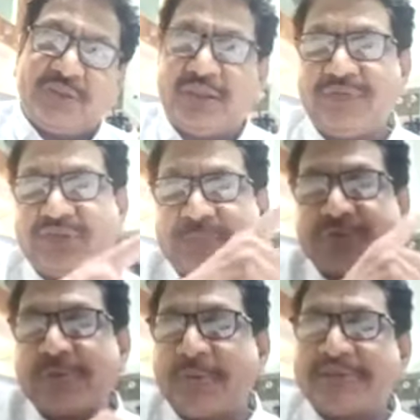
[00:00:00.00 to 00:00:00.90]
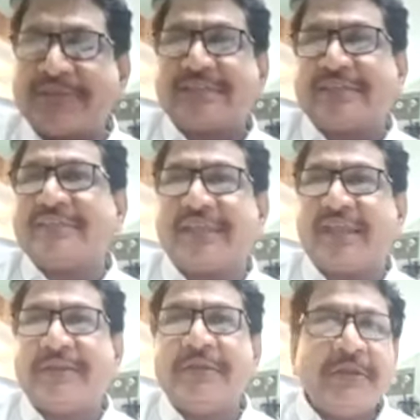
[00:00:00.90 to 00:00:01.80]
If suppose a patient says
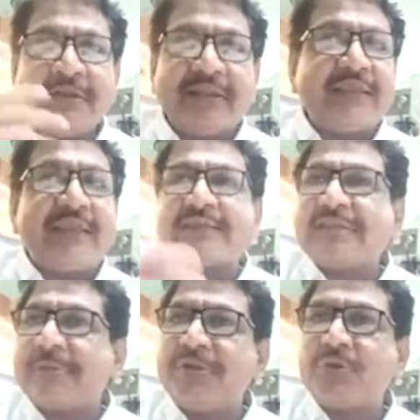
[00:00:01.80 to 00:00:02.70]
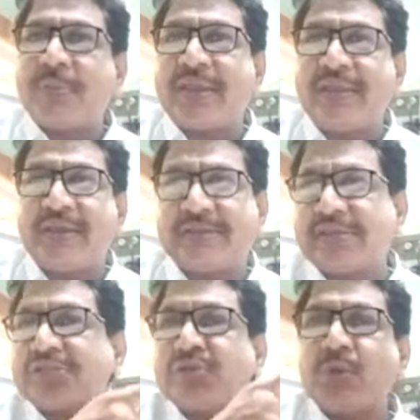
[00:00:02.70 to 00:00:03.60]
that nothing has happened to my ear,
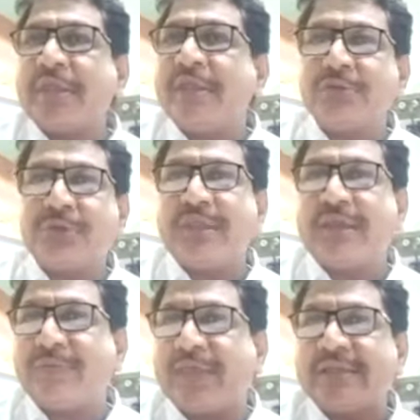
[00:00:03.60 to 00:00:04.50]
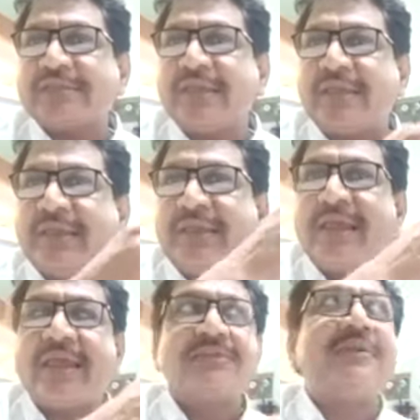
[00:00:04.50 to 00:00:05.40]
just looking into the ear, we can say he
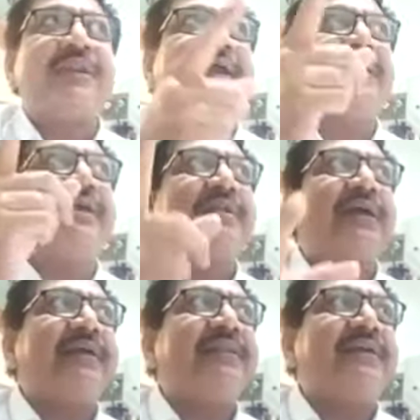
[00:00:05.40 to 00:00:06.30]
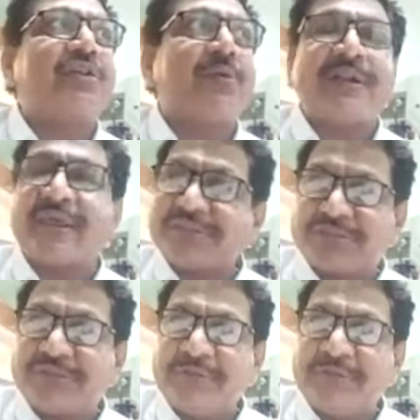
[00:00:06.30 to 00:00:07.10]
has been either traumatized